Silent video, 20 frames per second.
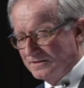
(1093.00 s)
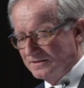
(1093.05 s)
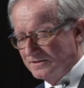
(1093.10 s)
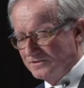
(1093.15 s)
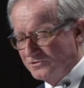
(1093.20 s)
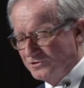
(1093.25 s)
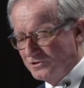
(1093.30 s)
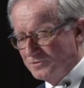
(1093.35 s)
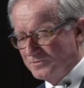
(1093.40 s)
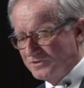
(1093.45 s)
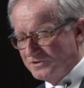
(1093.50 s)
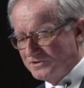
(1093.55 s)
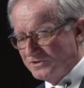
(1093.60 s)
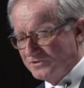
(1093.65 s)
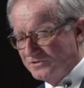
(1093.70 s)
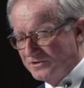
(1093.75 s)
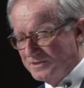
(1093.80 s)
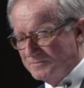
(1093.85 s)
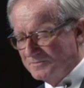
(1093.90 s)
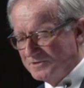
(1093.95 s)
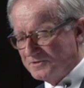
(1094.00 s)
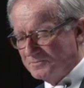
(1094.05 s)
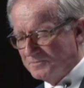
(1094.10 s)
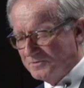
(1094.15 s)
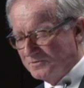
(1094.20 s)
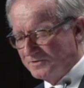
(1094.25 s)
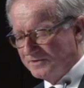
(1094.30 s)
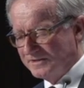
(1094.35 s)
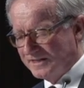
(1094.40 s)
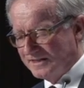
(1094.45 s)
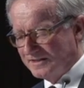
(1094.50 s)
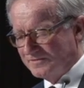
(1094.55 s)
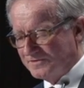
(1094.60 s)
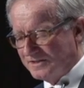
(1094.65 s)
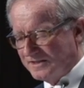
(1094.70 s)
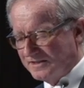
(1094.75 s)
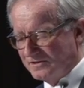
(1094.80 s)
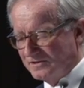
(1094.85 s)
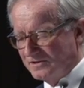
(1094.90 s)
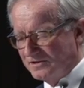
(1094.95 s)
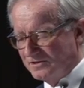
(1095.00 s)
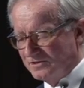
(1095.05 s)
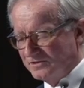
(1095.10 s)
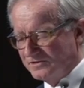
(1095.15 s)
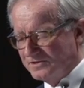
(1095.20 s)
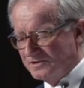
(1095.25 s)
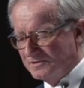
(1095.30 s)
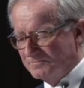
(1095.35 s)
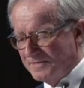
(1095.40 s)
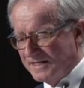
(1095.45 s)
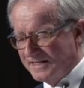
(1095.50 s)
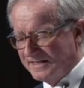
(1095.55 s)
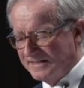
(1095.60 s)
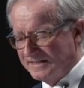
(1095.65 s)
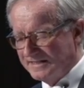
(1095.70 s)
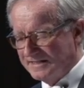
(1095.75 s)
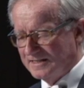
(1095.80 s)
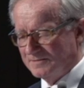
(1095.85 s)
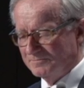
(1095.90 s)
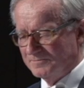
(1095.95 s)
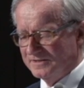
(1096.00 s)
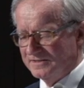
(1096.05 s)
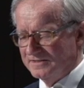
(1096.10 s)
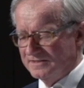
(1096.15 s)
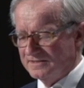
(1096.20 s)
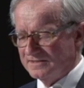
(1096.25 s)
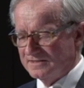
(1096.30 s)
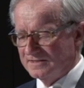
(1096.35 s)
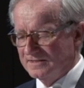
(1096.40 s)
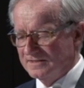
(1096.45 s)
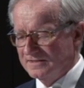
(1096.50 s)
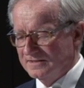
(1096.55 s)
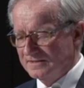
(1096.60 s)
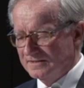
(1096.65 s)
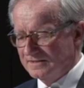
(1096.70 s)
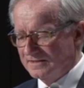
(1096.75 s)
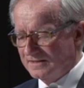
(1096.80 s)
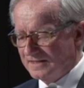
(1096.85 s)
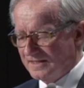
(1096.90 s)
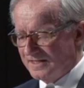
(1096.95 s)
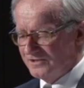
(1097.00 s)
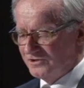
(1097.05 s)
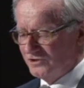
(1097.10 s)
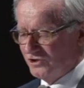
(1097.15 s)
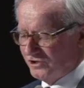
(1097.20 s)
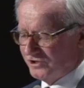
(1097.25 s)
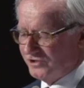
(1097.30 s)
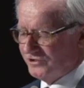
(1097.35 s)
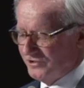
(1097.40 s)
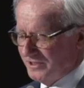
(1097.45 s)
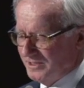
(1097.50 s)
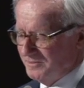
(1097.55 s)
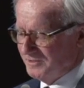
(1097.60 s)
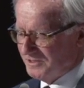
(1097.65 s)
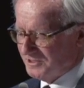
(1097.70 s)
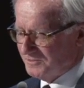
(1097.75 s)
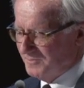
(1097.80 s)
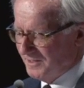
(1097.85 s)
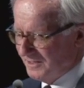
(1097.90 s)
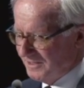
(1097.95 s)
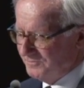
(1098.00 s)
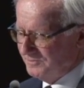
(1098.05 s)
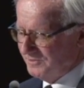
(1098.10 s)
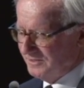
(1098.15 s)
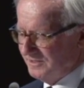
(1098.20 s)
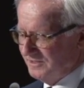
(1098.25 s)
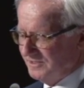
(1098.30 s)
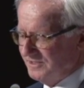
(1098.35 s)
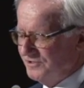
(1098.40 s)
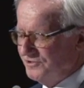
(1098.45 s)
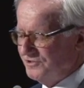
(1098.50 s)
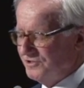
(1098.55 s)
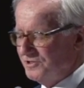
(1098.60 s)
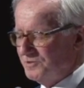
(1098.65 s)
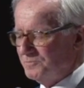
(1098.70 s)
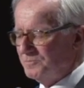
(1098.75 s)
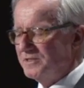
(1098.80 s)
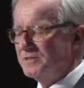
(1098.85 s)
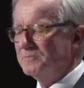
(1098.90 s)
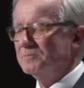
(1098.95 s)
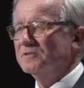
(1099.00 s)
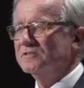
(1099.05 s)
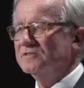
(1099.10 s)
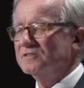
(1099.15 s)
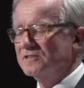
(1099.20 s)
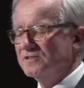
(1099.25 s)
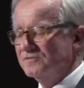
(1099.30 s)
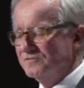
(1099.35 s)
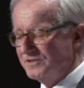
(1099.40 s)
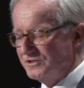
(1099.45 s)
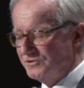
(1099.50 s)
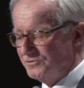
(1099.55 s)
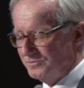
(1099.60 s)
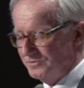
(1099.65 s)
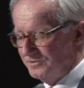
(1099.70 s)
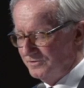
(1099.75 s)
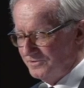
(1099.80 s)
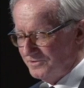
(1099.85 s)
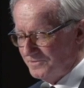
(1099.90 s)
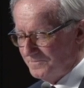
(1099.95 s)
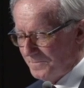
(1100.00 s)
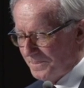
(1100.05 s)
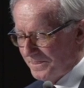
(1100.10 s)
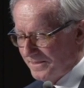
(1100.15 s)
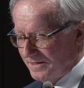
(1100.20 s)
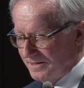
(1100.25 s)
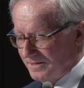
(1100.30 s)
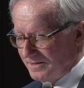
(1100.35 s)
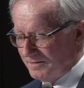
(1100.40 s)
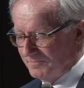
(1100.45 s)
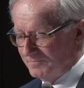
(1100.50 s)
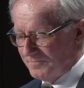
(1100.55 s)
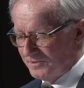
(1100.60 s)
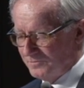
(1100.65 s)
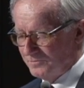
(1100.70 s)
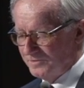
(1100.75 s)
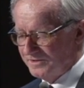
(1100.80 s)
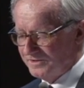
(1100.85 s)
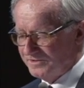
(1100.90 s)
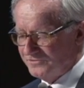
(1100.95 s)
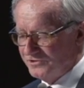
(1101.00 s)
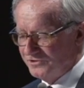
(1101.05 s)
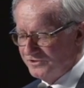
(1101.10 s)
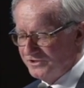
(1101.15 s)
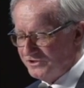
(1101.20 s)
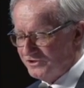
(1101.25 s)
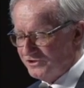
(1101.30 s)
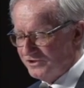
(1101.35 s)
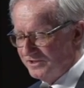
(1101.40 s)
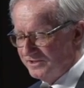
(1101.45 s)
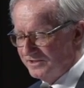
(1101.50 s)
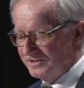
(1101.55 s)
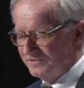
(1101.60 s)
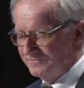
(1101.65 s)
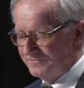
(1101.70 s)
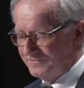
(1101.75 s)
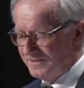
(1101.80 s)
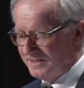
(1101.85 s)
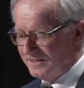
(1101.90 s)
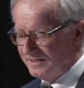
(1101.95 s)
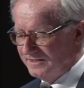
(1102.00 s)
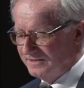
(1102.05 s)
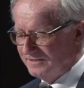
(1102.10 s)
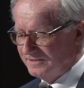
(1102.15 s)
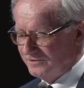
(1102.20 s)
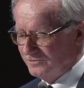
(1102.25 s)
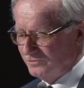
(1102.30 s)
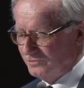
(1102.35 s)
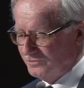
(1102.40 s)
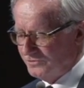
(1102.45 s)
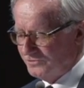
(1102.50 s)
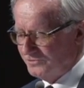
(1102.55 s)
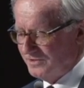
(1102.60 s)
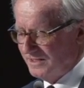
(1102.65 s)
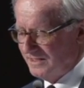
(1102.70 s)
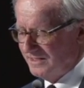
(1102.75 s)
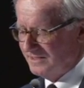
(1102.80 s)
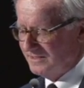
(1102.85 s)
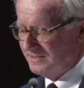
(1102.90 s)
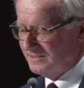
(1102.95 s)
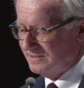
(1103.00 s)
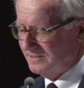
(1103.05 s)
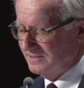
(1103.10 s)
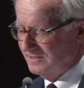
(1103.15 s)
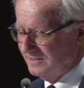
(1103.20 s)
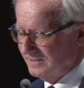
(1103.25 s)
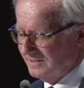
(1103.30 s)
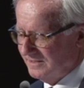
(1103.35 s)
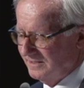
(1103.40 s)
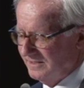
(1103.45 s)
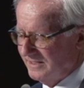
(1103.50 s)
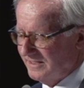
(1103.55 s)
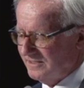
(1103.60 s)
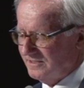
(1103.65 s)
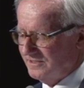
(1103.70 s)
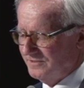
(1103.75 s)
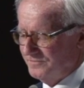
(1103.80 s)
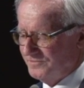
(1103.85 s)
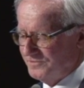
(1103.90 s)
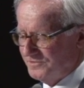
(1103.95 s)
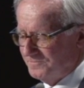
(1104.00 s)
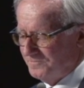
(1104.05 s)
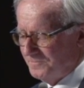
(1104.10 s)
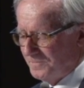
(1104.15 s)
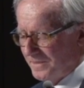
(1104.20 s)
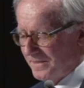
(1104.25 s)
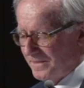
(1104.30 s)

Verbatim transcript: The numerous agreements between native title holders and mining companies are not agreements made with Indigenous people as individuals, but with traditionally defined and authorised collectives.